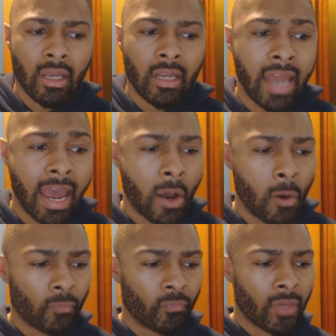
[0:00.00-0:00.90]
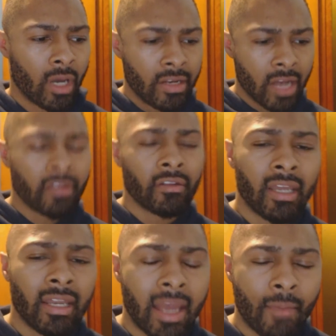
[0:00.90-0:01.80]
Now, another
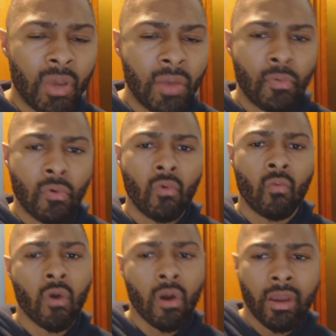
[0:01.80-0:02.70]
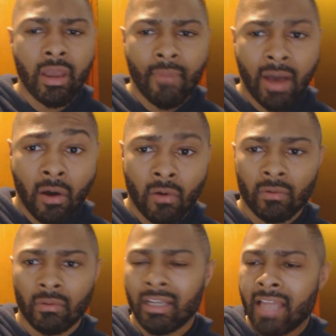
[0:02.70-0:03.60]
thing that people worry about,
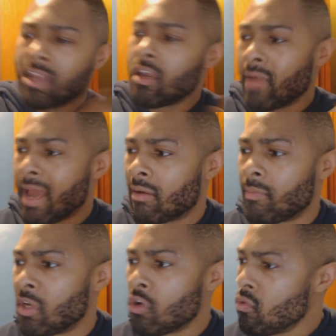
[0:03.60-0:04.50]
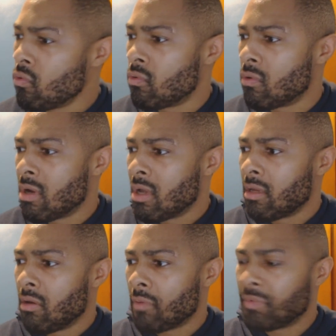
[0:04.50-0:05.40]
they're like, yo, that would be cool.
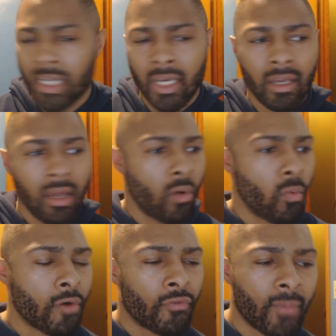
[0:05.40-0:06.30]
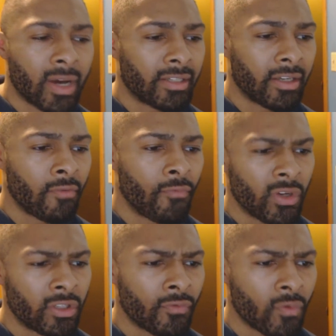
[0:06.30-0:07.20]
You know what I'm saying? Work for myself,
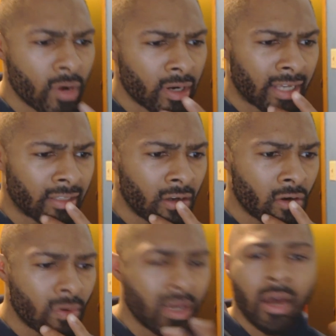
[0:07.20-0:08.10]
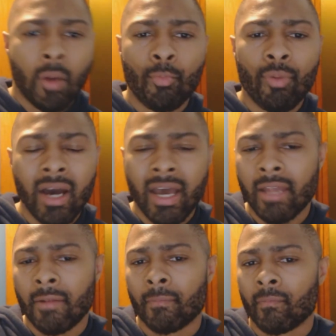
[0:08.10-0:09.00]
voiceover work, that's dope.
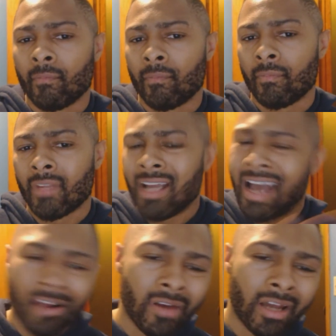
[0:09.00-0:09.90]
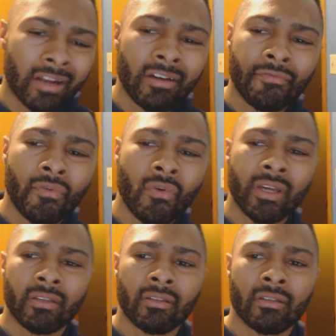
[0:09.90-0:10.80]
But I don't got a good
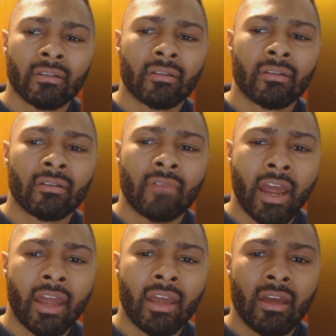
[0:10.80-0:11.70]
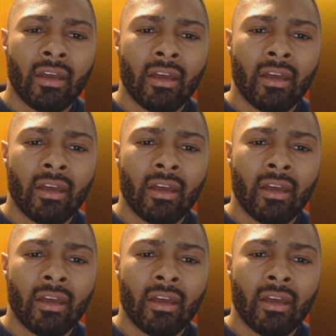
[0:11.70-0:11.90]
voice, right?